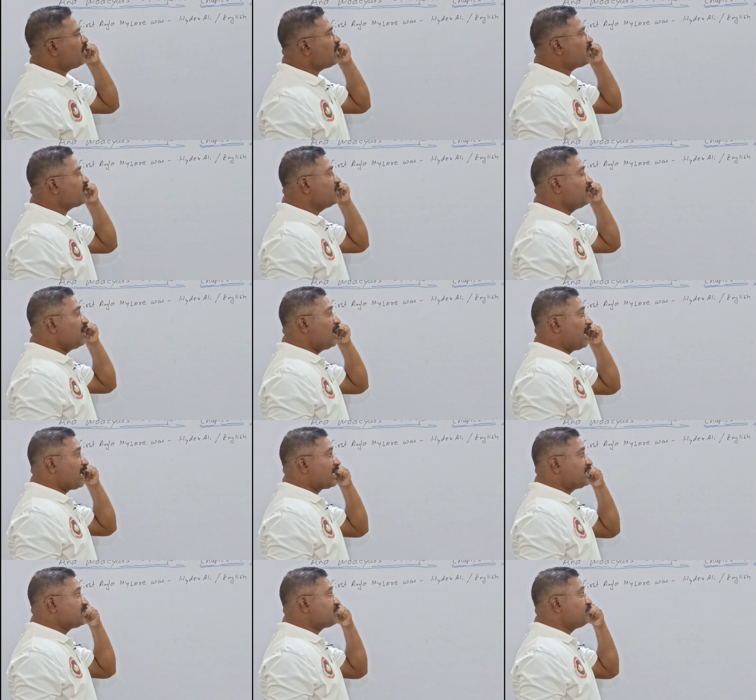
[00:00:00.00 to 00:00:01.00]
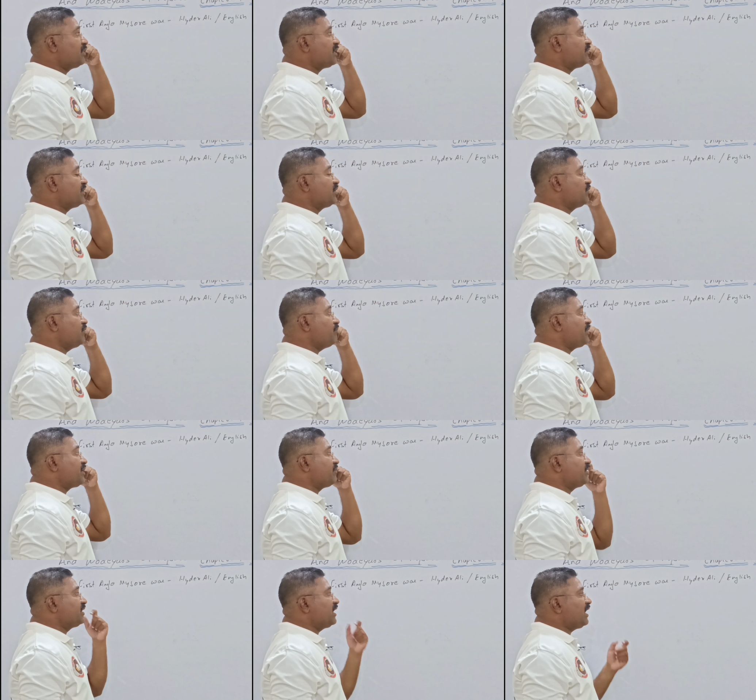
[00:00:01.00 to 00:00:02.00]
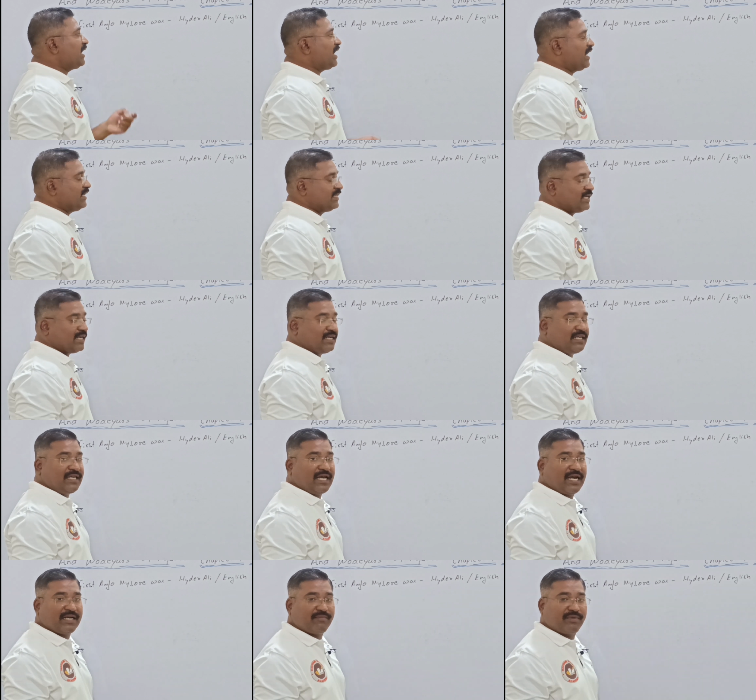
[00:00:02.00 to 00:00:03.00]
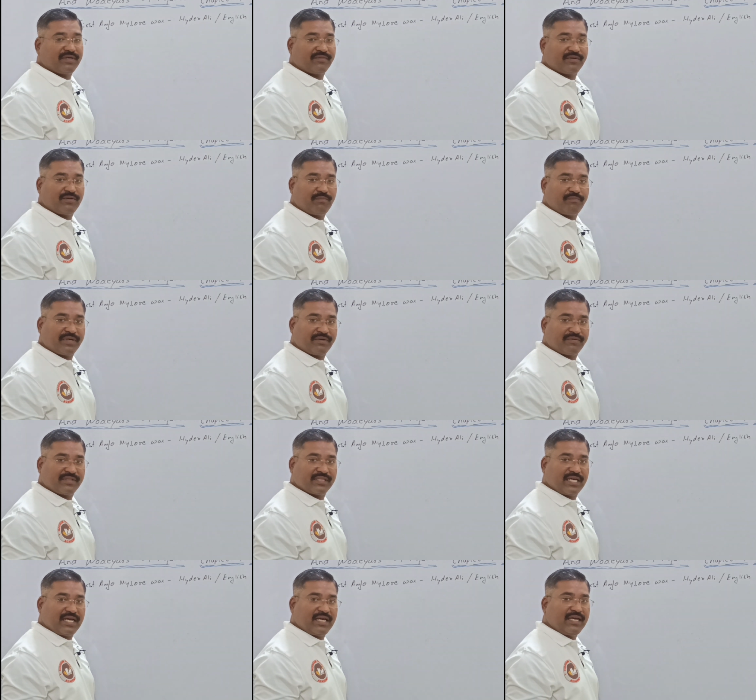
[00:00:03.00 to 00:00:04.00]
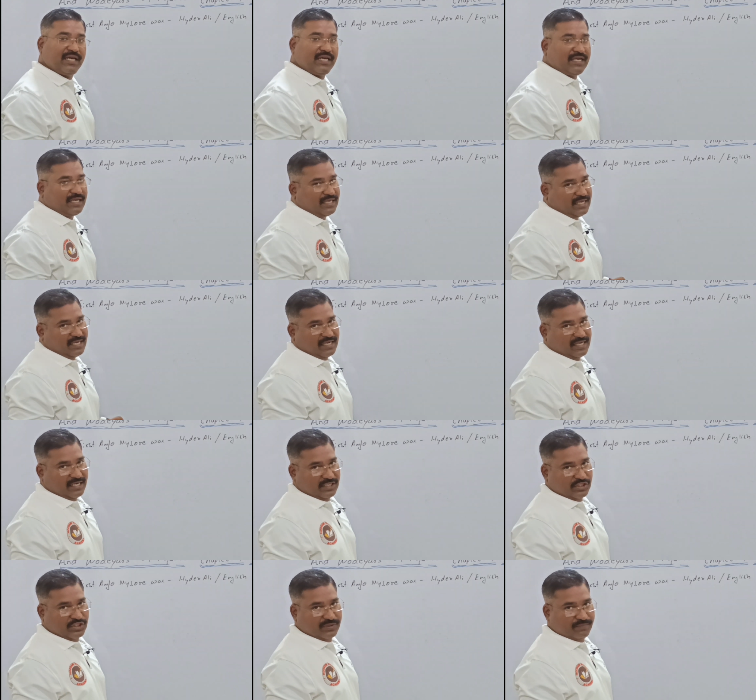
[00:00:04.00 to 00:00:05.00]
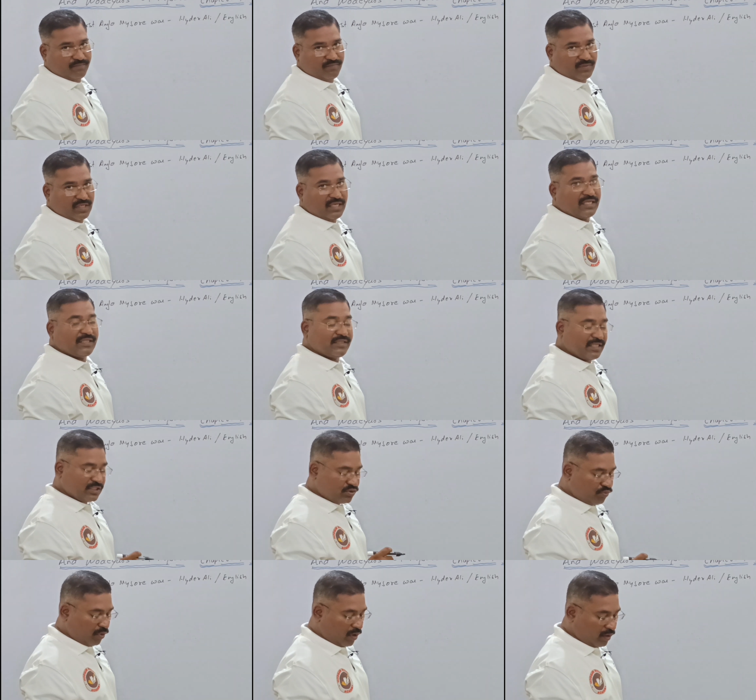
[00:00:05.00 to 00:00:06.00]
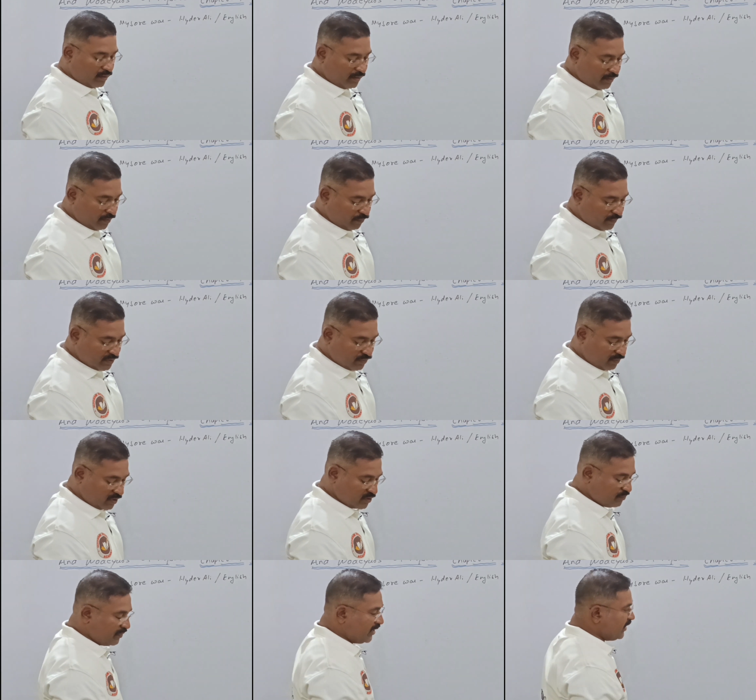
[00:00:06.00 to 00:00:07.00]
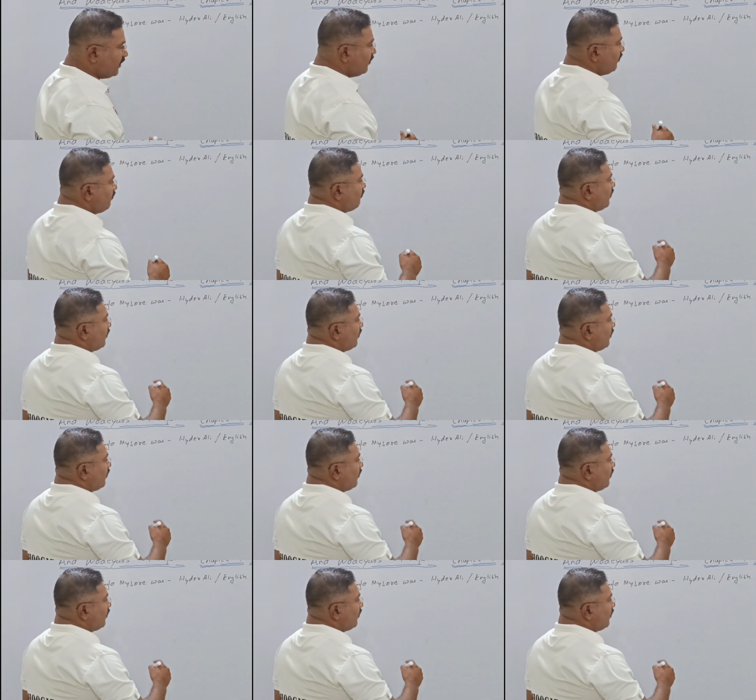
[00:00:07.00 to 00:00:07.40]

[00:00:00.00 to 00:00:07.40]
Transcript: War against between whom? Between the Hyder Ali and between whom? Between the English. This war, which was been